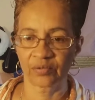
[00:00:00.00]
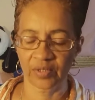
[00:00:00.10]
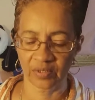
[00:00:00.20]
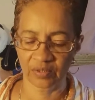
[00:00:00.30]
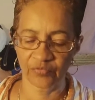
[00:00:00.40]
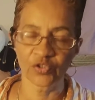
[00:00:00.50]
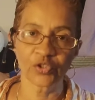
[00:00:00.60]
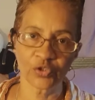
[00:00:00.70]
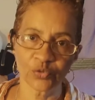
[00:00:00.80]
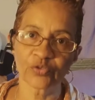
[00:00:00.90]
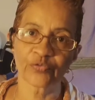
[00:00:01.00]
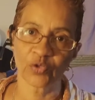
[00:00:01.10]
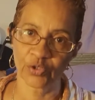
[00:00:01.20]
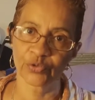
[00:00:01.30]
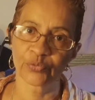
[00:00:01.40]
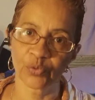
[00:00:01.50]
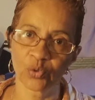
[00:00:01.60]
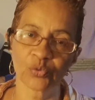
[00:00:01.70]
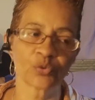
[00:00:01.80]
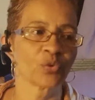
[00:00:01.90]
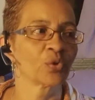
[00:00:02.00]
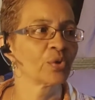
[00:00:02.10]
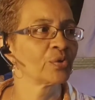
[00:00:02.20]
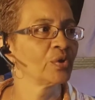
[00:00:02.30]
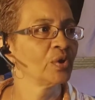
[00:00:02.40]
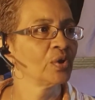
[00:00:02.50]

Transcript: Okay, if you're gonna use it for on the road or